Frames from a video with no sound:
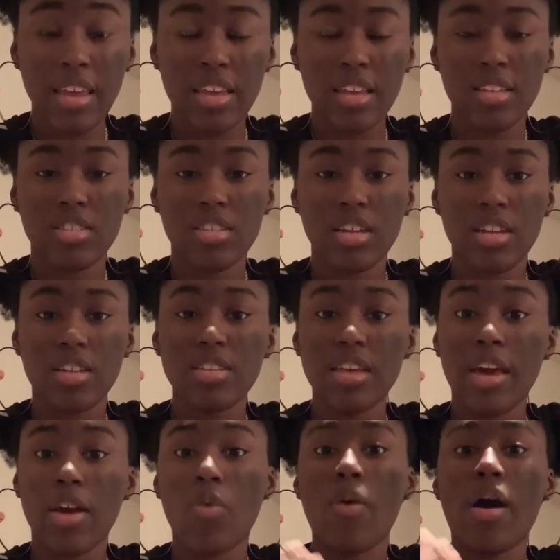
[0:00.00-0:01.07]
it's going to
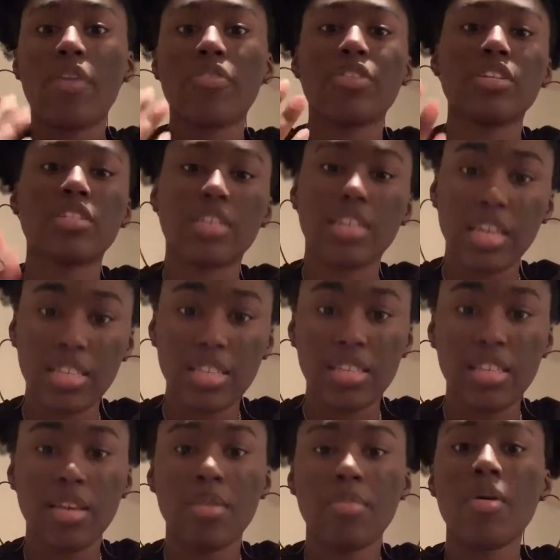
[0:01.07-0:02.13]
take a while for it to get to
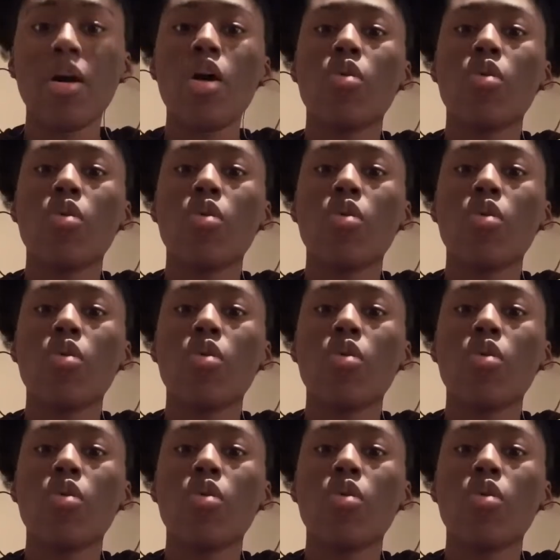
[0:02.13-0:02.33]
them.